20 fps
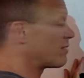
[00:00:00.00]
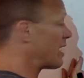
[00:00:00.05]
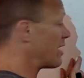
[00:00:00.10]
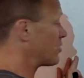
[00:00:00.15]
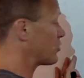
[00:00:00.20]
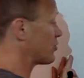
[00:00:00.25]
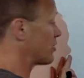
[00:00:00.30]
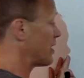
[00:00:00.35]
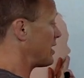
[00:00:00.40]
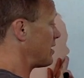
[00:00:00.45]

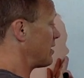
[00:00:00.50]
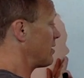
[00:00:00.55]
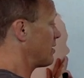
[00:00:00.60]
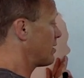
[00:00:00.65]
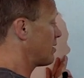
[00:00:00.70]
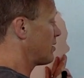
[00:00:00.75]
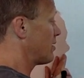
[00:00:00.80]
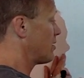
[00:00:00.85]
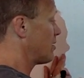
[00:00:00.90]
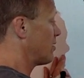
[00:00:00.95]
nitrate,
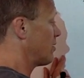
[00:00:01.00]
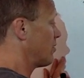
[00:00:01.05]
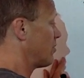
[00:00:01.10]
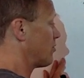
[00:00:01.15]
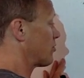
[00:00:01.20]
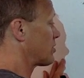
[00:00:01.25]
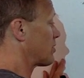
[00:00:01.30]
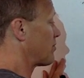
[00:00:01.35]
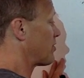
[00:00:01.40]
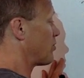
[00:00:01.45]

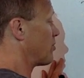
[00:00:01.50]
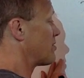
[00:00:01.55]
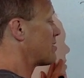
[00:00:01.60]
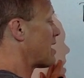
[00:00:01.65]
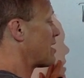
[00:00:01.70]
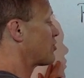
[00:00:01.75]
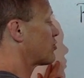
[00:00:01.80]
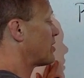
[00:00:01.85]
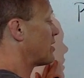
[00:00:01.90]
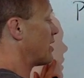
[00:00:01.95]
something with
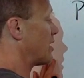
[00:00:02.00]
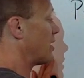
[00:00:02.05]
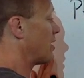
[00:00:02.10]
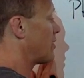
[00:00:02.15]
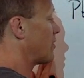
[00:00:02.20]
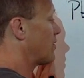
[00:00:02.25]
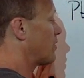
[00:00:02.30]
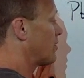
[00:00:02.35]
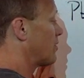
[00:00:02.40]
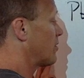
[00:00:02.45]
nitrate in
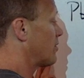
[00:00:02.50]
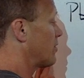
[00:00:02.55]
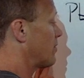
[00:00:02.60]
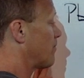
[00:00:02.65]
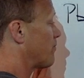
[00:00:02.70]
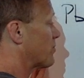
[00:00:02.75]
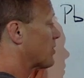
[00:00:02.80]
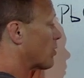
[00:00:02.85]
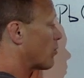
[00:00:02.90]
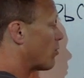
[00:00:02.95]
it,
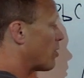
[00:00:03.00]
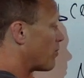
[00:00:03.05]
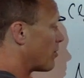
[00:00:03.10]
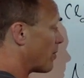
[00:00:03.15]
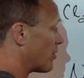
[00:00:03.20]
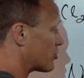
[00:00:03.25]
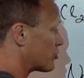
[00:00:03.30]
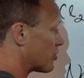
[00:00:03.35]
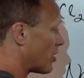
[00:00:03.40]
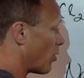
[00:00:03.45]
we
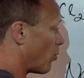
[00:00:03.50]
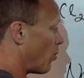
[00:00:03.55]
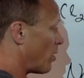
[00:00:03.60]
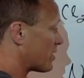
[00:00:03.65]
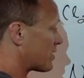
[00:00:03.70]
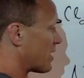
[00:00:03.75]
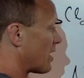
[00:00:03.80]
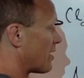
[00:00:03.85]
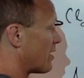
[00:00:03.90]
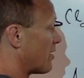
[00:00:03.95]
pretty much draw a
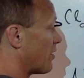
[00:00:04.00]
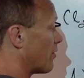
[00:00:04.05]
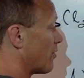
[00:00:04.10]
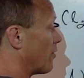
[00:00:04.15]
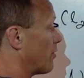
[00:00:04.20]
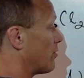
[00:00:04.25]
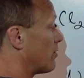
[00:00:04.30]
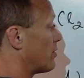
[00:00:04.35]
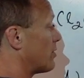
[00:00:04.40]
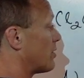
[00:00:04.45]
one-sided
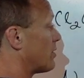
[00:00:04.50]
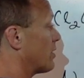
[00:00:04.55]
arrow